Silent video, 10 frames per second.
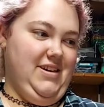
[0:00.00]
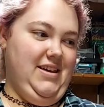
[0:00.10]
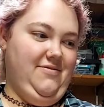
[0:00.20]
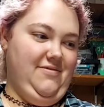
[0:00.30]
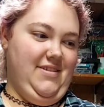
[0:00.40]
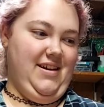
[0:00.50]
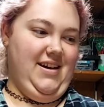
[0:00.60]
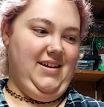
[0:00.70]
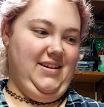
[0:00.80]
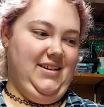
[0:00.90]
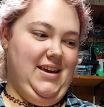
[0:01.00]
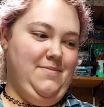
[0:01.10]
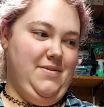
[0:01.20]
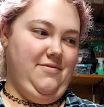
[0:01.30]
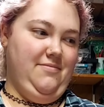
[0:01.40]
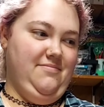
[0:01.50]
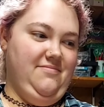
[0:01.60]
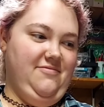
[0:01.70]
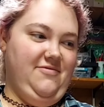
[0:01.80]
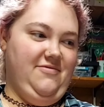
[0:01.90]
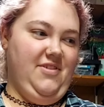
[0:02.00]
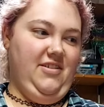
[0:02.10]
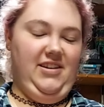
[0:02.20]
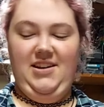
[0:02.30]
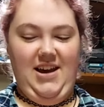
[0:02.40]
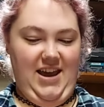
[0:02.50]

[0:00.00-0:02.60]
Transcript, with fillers: If I can keep it from falling.